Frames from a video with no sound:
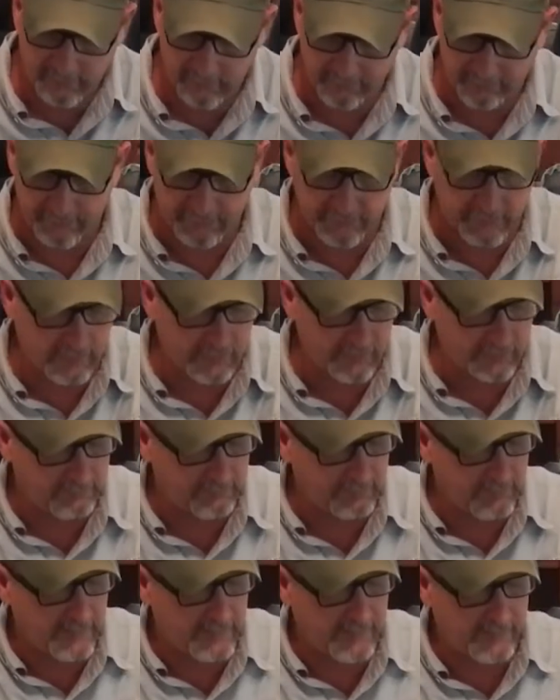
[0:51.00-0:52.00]
the phenolic
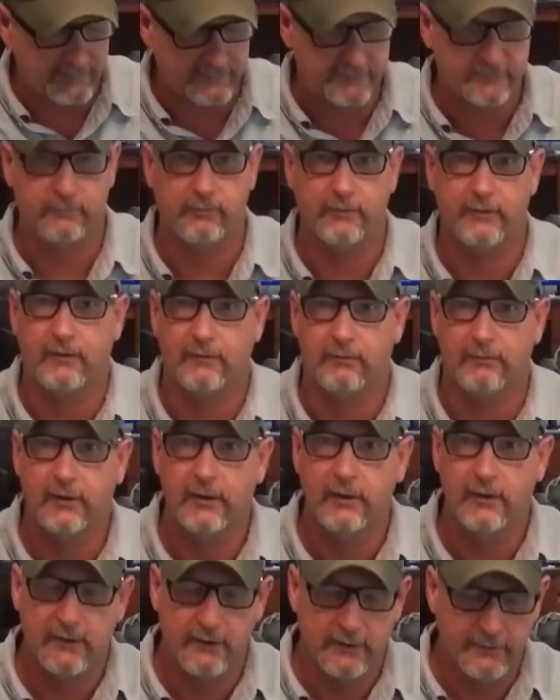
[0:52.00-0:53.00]
black. It's
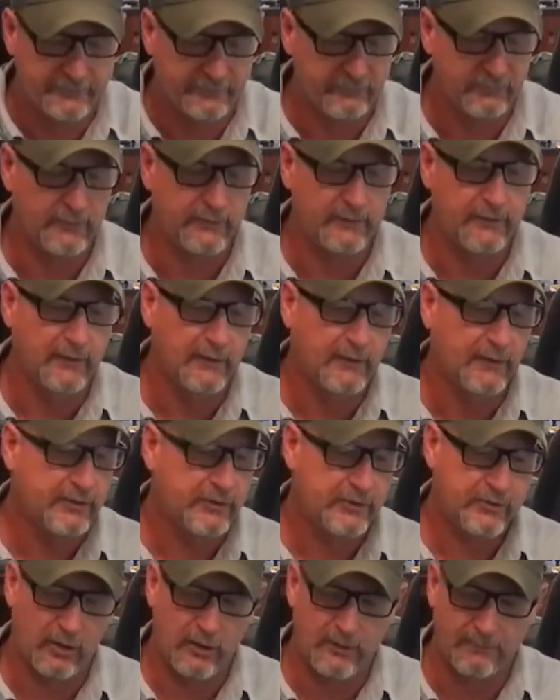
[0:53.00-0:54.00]
a really
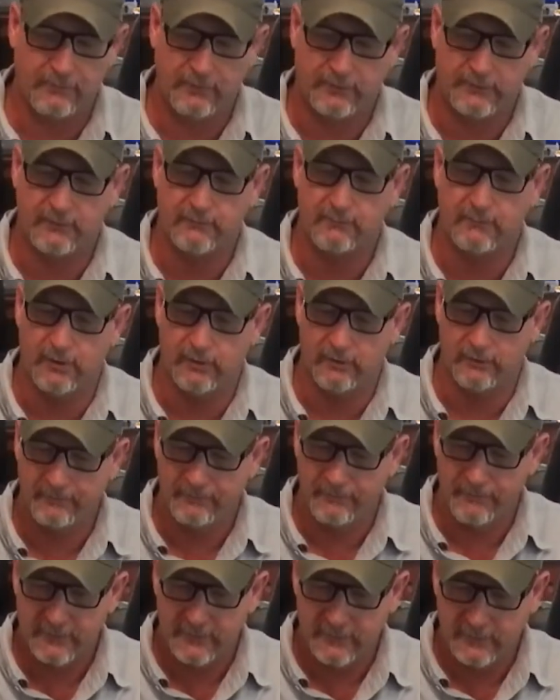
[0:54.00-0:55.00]
sharp looking bow.
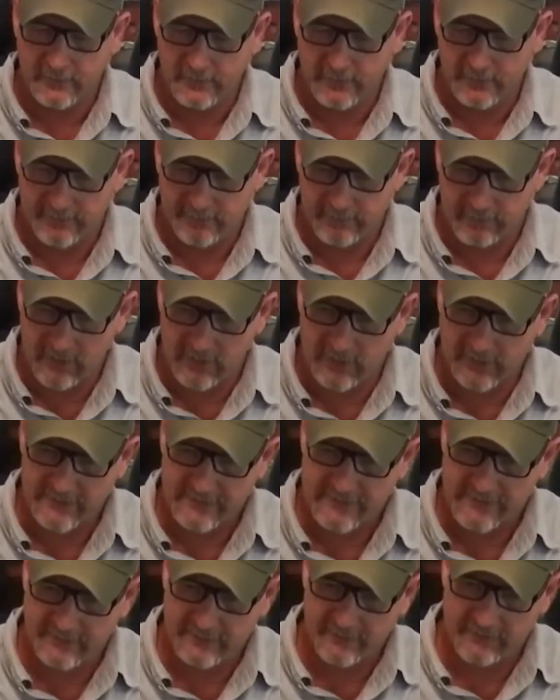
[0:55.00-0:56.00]
There are, like I
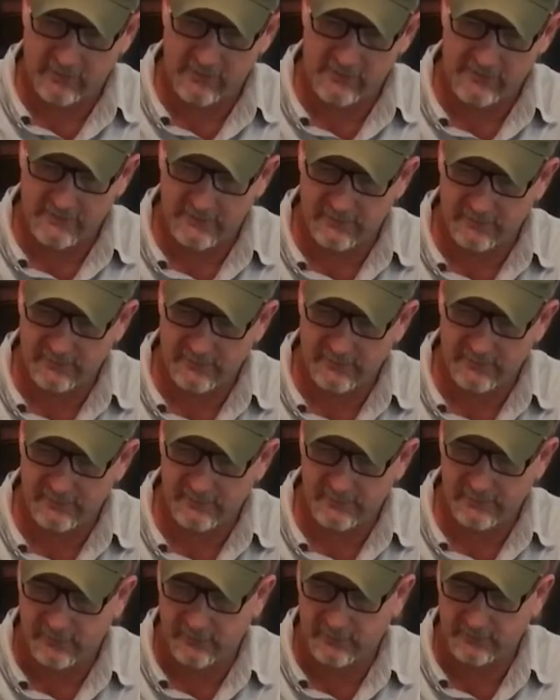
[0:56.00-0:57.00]
said, there are some
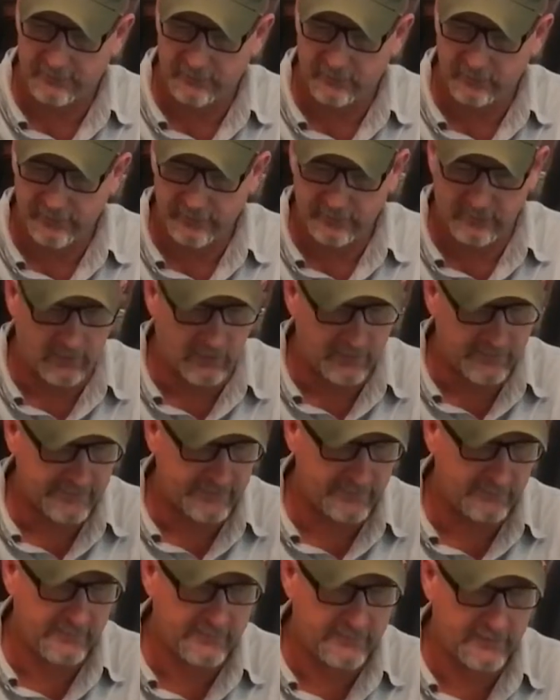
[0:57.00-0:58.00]
tooling marks
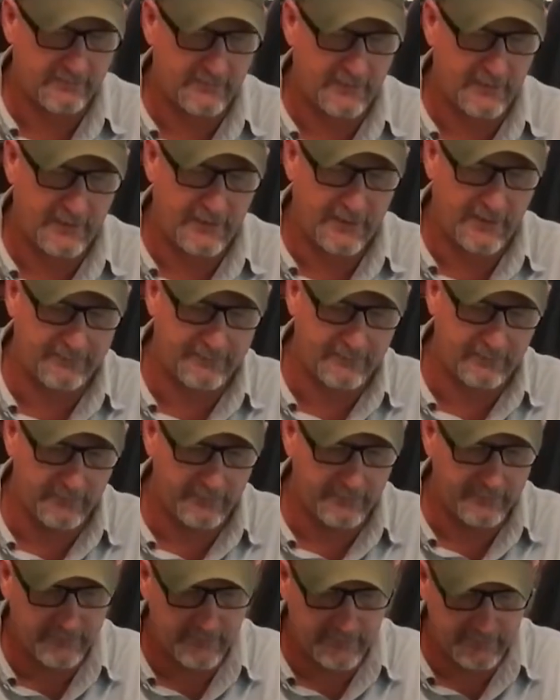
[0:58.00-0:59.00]
in it, which I'm not happy
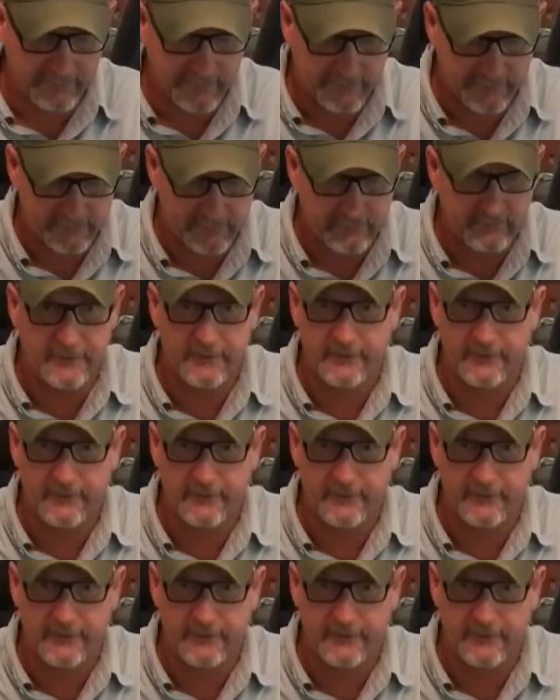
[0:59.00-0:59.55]
with, but that's to be